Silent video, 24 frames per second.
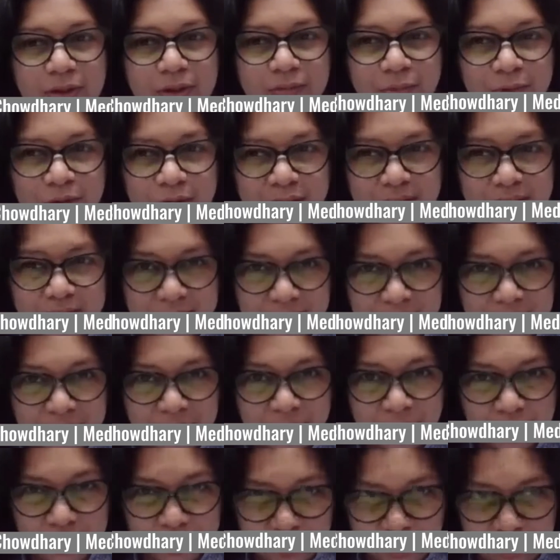communicate in
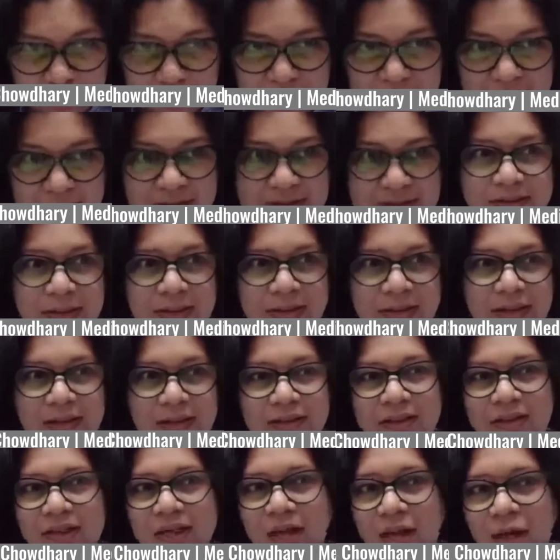those markets.
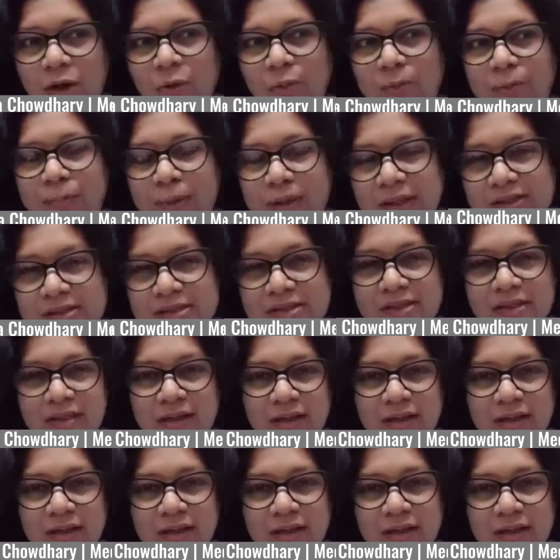Then how best